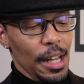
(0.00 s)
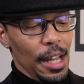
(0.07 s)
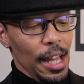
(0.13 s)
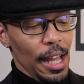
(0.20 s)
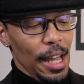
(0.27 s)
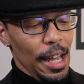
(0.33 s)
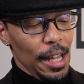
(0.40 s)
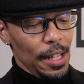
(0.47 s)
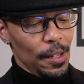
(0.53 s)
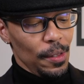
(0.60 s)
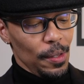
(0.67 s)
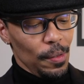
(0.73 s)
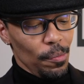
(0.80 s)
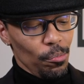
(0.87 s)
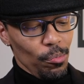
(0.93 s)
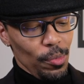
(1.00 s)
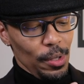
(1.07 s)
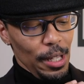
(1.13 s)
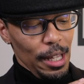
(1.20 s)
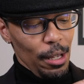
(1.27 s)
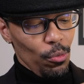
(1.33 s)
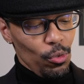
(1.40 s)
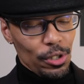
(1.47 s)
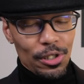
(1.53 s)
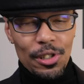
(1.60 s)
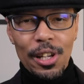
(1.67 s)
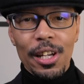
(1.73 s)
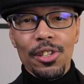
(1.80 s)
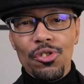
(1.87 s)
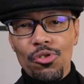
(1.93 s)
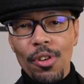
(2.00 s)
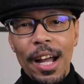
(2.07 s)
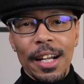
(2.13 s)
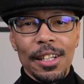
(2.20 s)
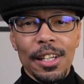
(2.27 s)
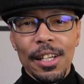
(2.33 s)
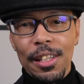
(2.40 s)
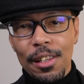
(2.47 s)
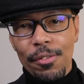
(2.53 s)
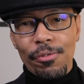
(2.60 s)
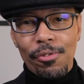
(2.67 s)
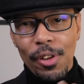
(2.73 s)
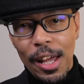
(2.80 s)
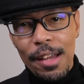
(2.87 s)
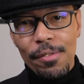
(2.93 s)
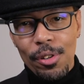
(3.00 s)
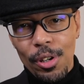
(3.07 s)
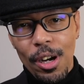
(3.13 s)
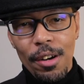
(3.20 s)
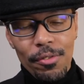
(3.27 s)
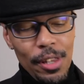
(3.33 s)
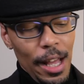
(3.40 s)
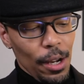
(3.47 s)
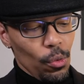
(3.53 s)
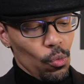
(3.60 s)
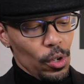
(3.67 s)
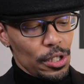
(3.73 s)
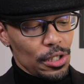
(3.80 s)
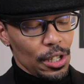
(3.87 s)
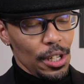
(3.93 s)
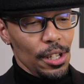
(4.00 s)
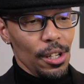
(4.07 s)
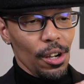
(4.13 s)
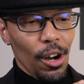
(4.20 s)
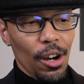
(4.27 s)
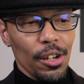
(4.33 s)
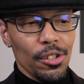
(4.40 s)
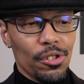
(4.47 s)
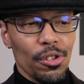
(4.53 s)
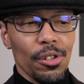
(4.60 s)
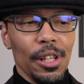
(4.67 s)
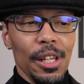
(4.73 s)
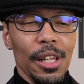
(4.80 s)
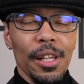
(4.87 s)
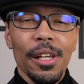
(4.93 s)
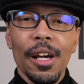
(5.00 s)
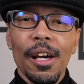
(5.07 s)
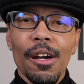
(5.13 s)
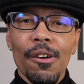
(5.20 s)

and it was extracting the flavor of that whiskey onto the